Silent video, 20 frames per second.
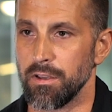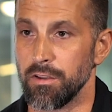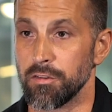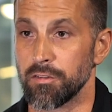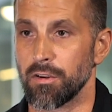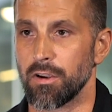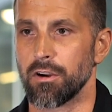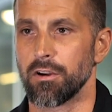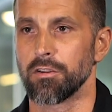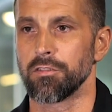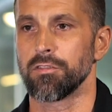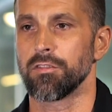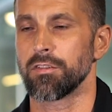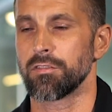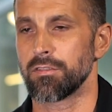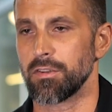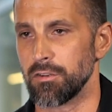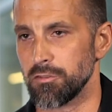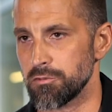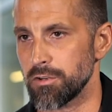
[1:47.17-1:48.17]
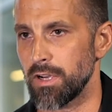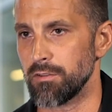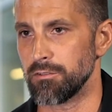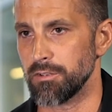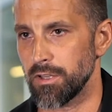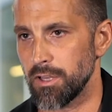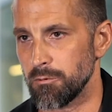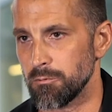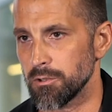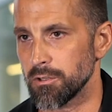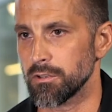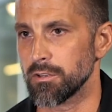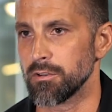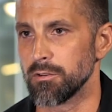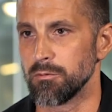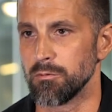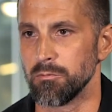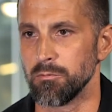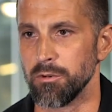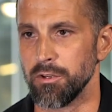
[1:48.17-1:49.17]
is our existing travel network.
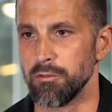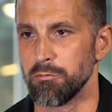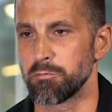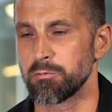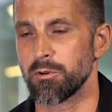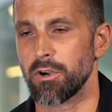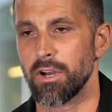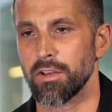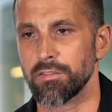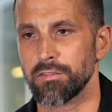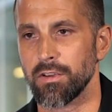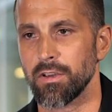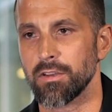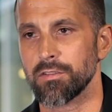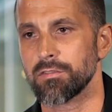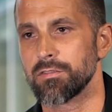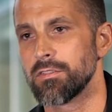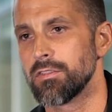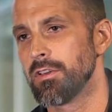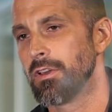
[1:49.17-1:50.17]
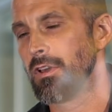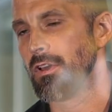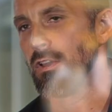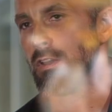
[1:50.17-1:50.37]
We've processed